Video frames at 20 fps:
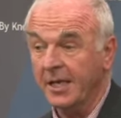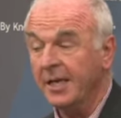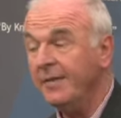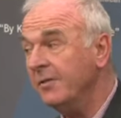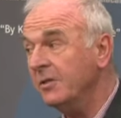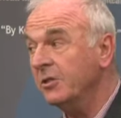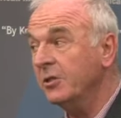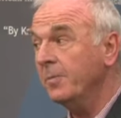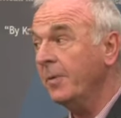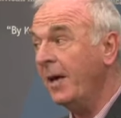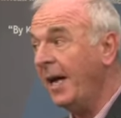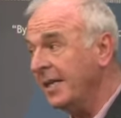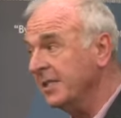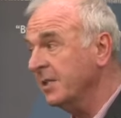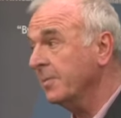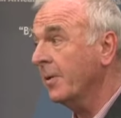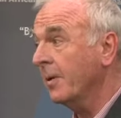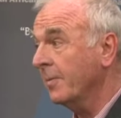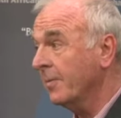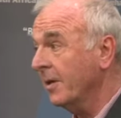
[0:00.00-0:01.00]
Even
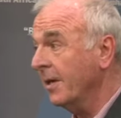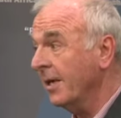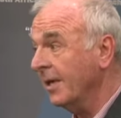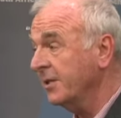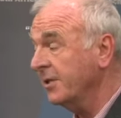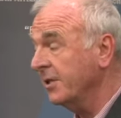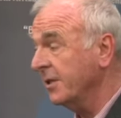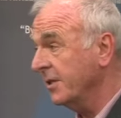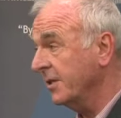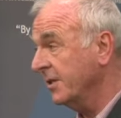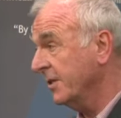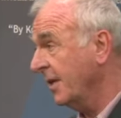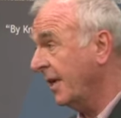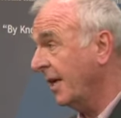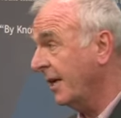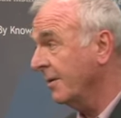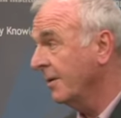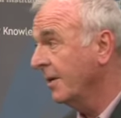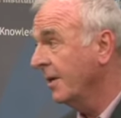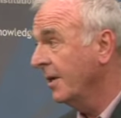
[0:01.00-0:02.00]
Japan's population is
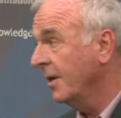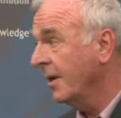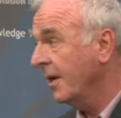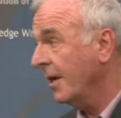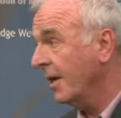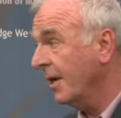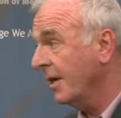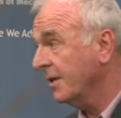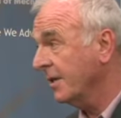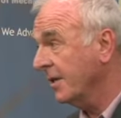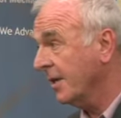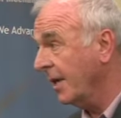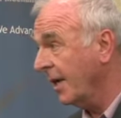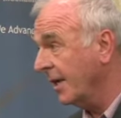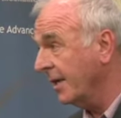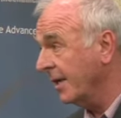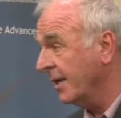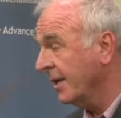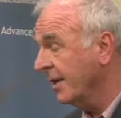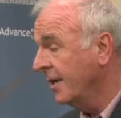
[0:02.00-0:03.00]
now
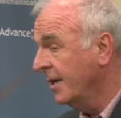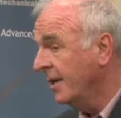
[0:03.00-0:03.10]
declining.